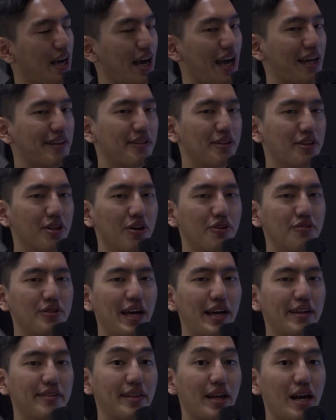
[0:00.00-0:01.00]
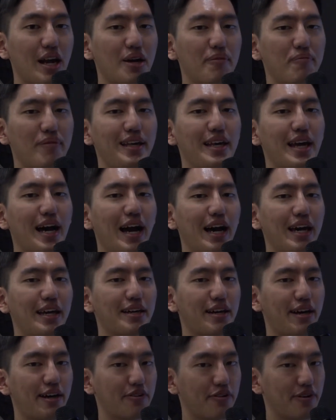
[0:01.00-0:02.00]
as known as LPI
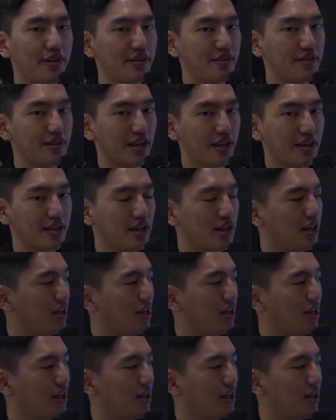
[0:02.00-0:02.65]
characteristic.